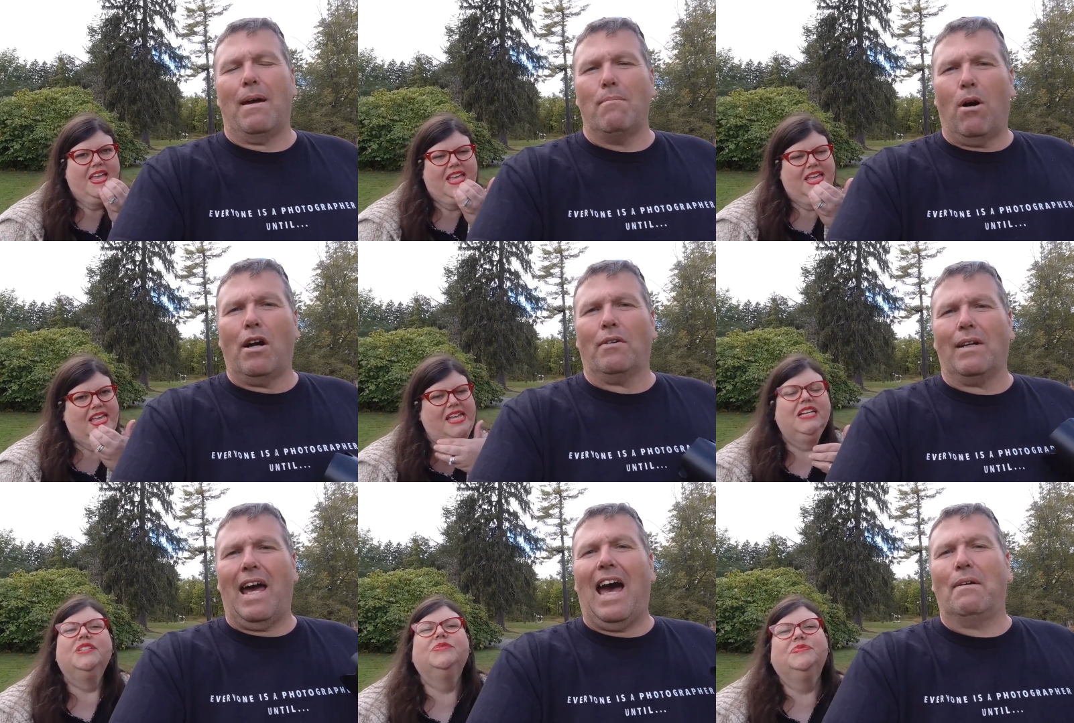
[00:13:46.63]
Speaker 1: that
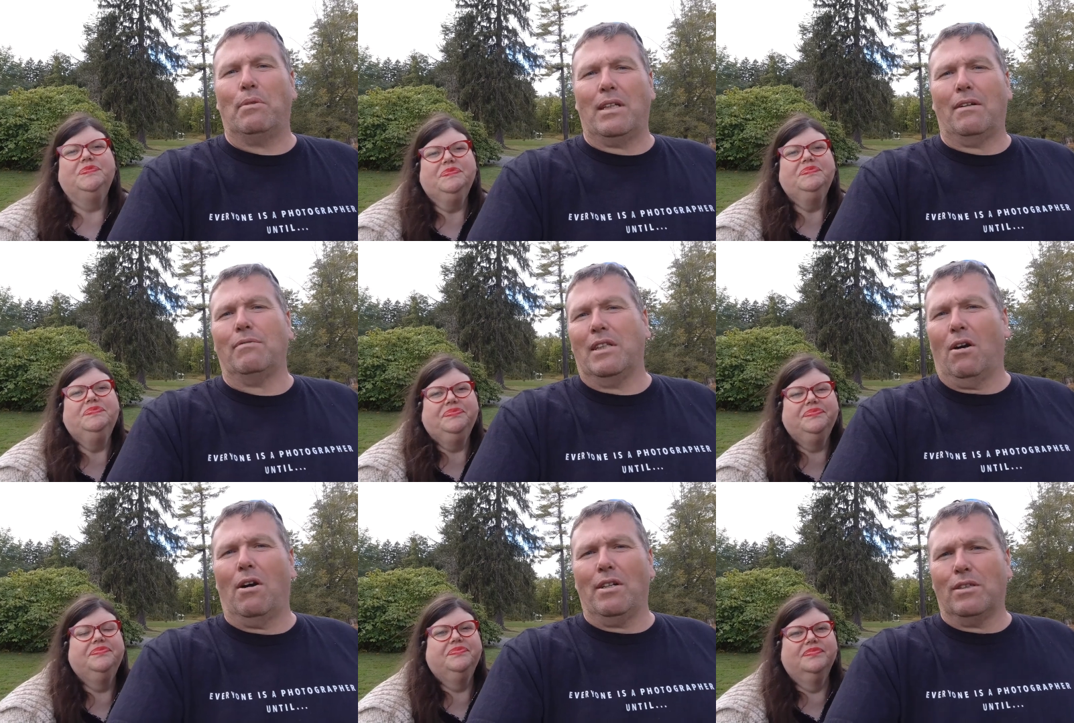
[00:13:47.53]
Margaret had with F D
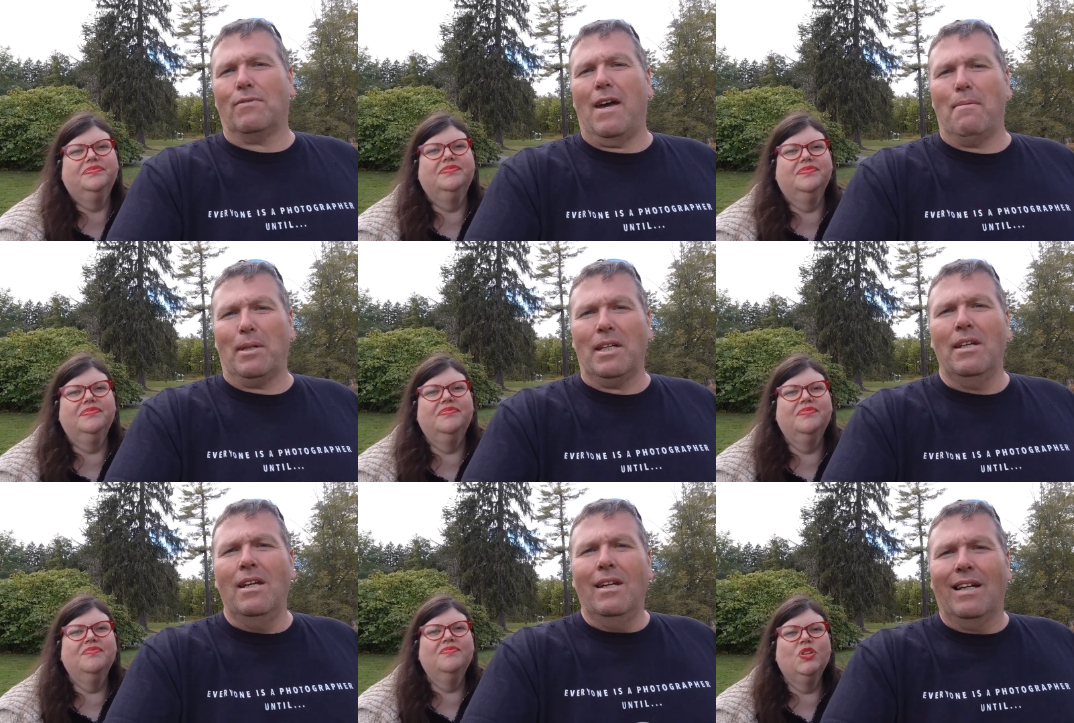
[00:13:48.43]
R and his family,
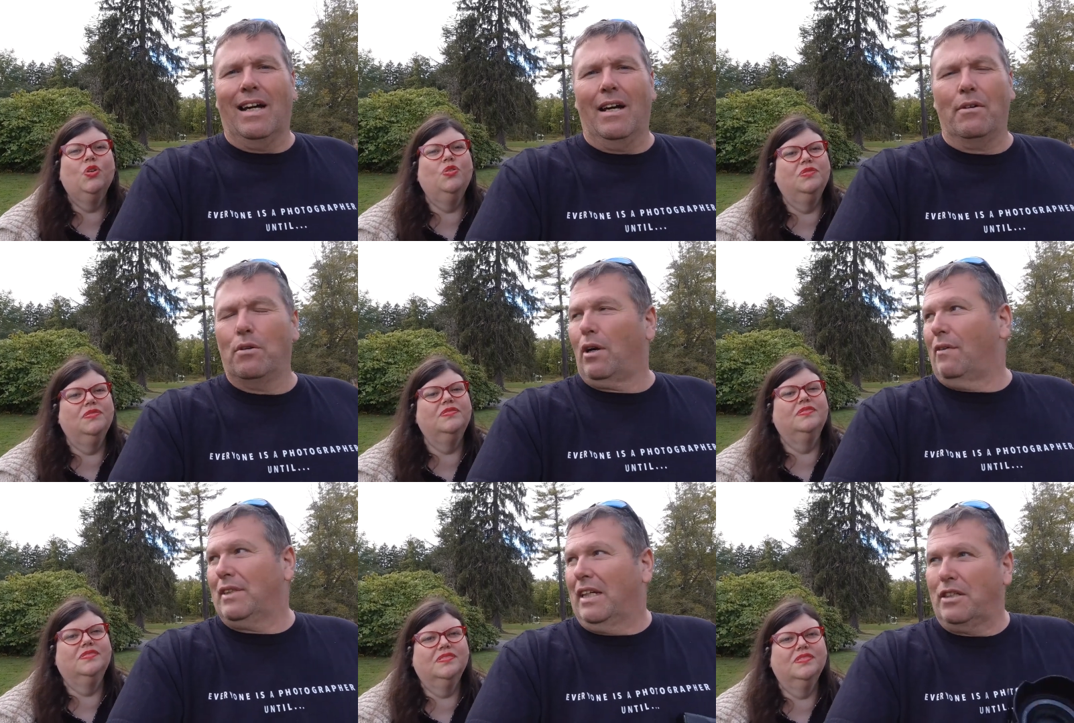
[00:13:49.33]
uh, who are
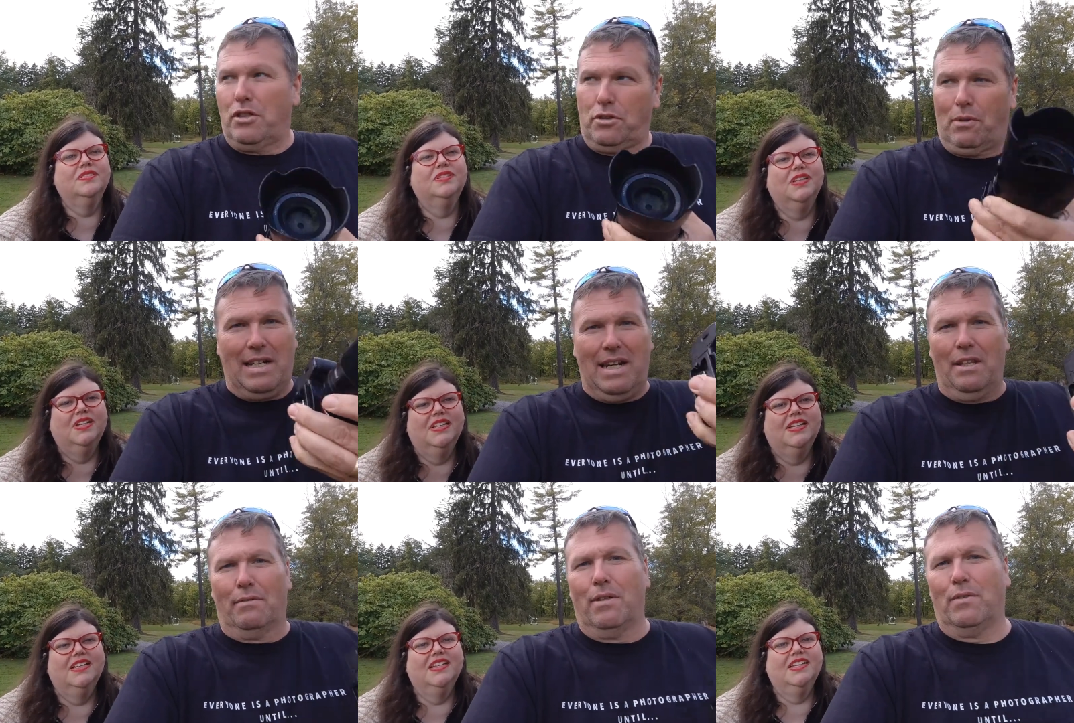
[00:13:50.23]
evidently just right
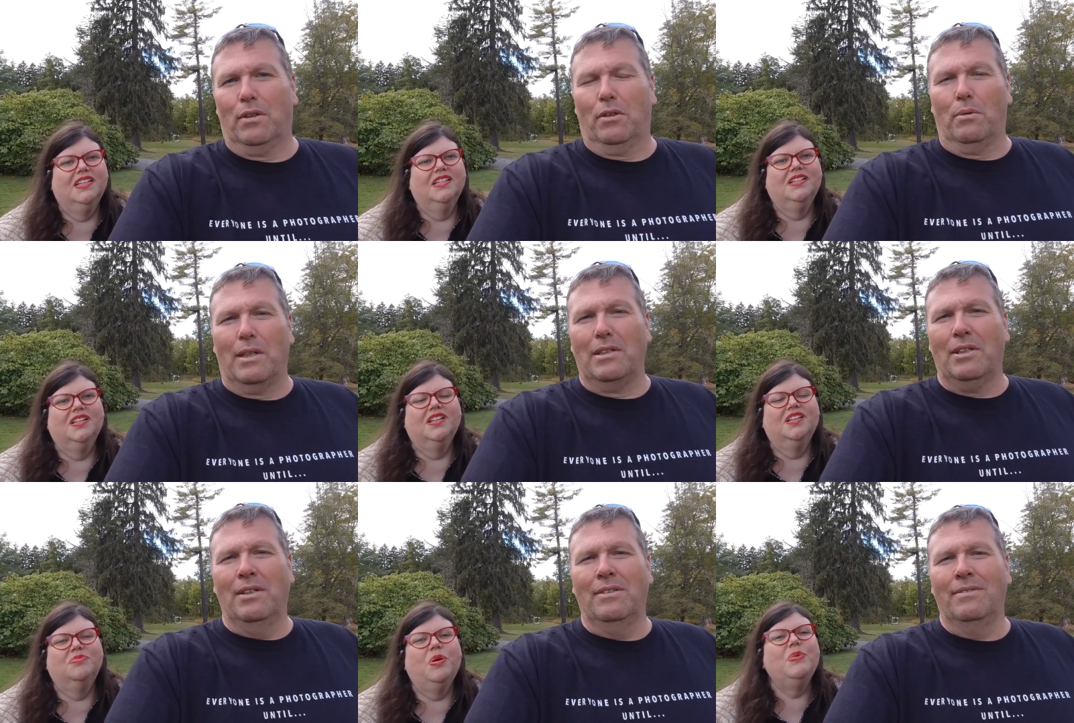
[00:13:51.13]
down the river a little
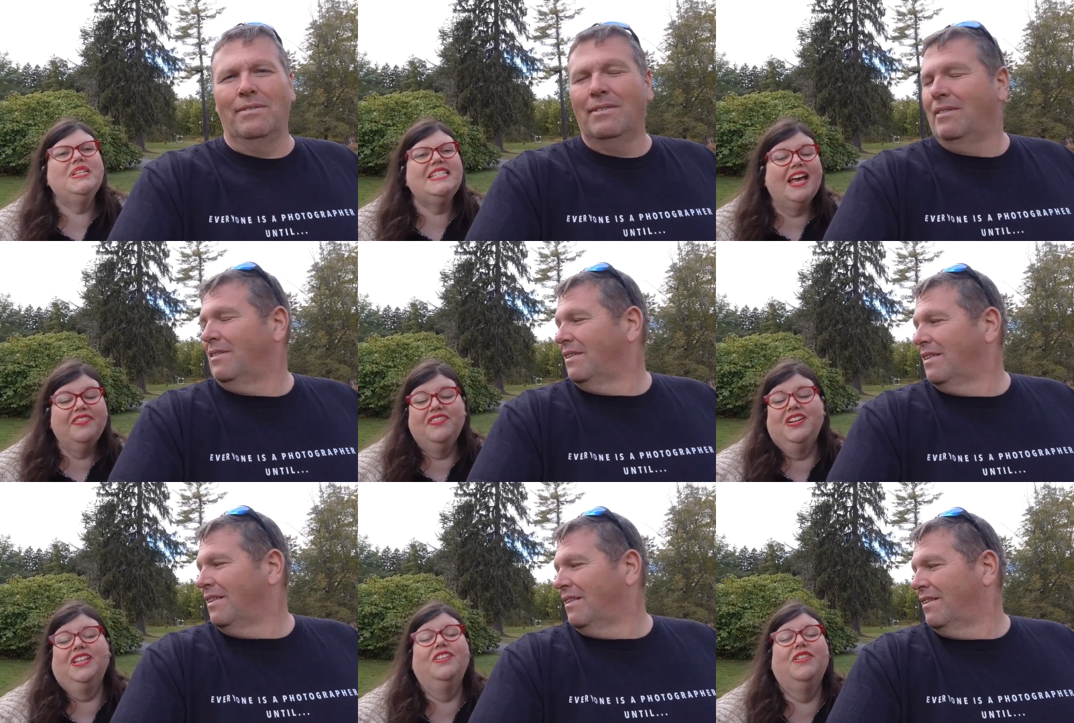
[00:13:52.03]
ways. But
Speaker 2: we
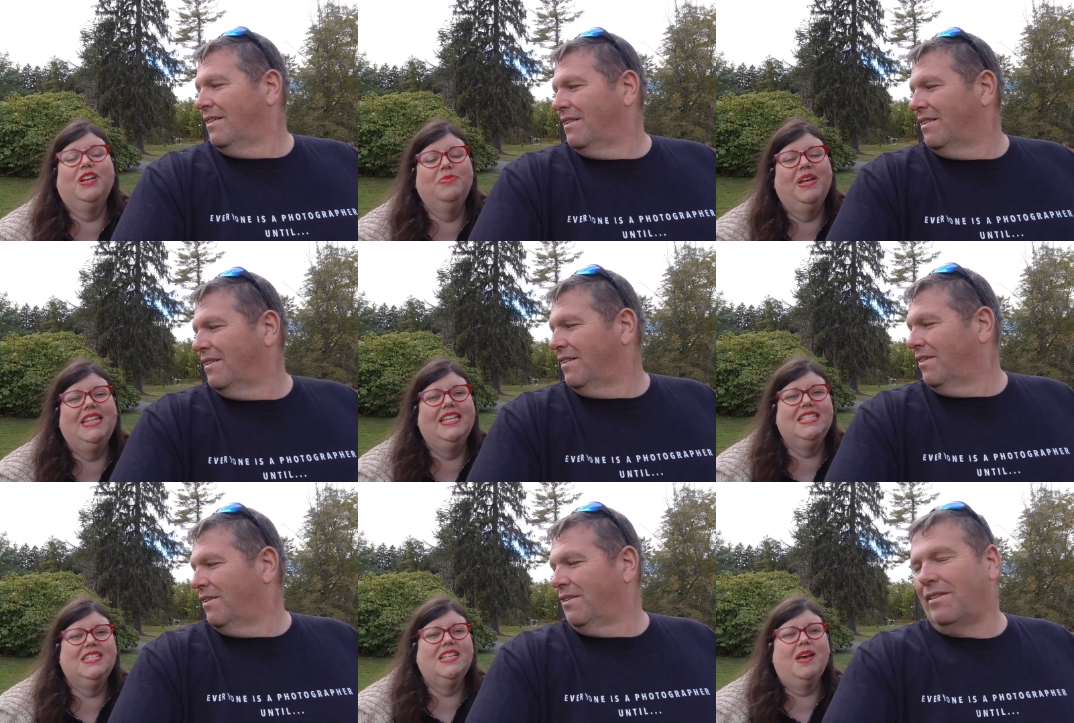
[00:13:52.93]
definitely recommend this
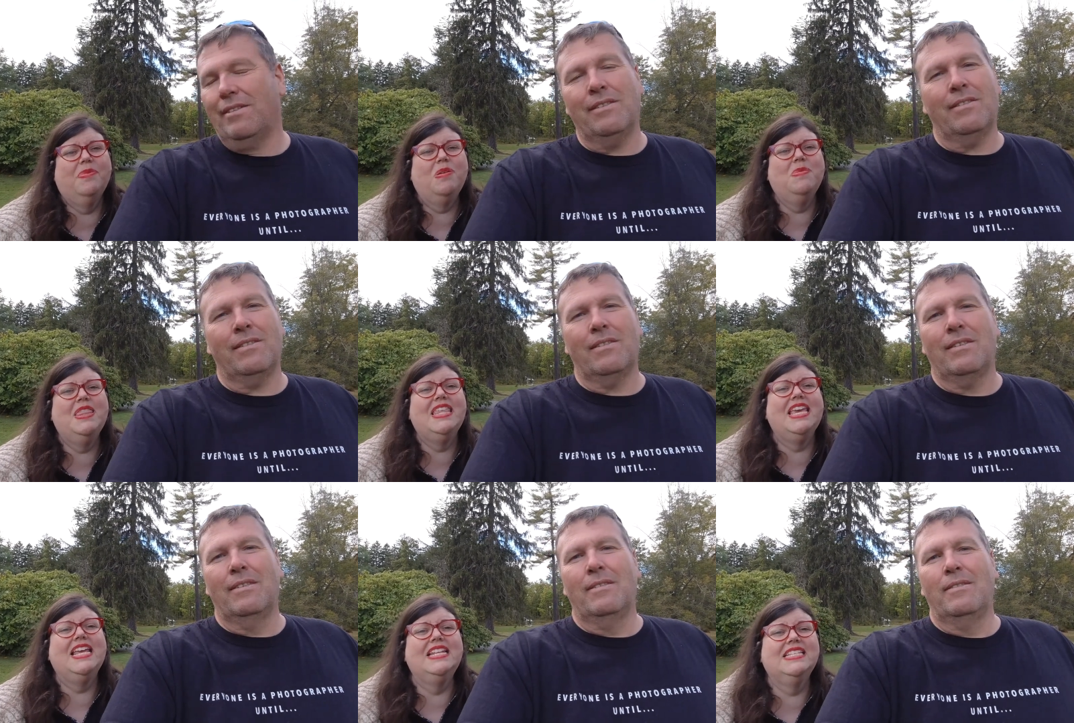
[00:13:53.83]
stop. I mean,
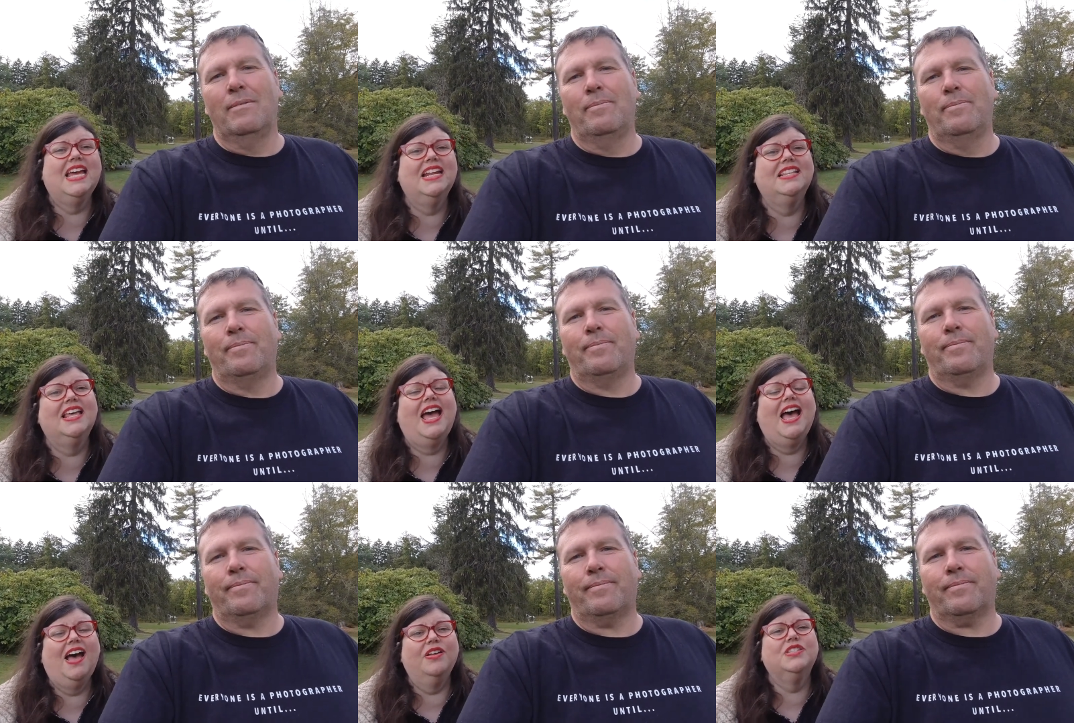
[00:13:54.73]
the inside of the
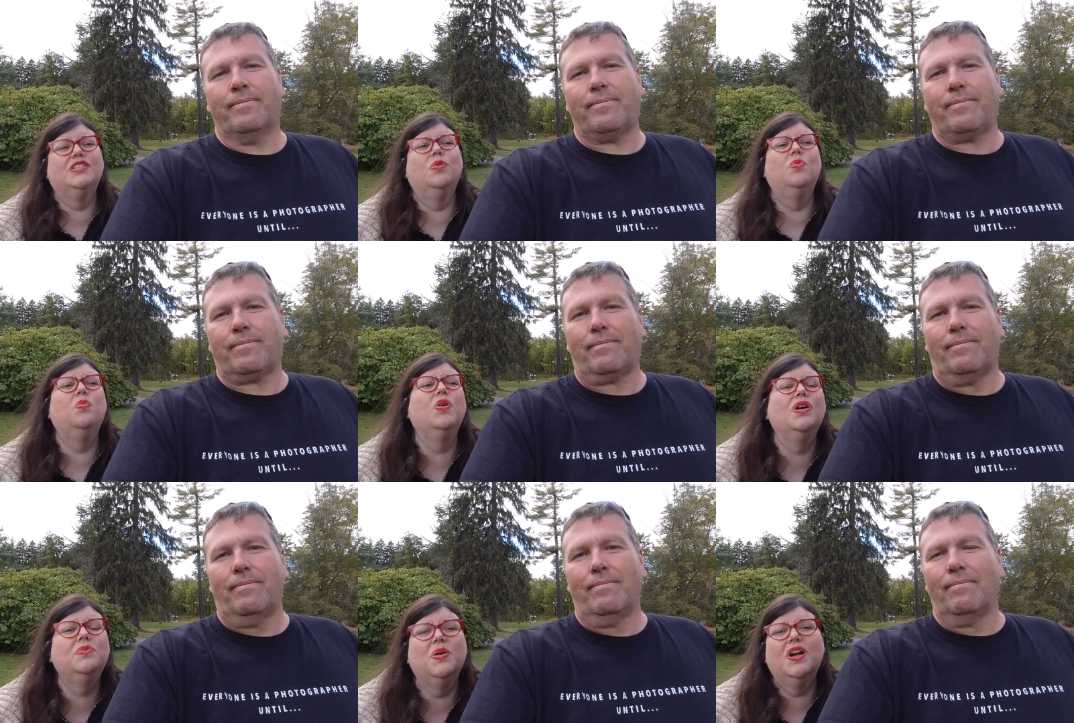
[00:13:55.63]
house, the
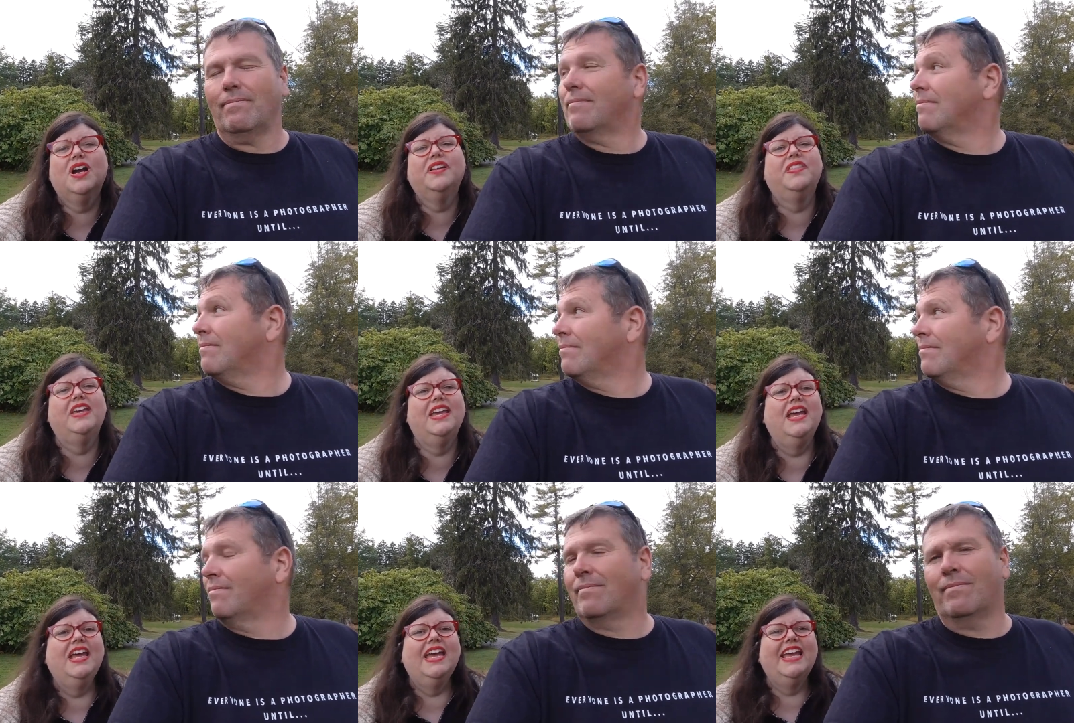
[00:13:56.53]
woodwork, the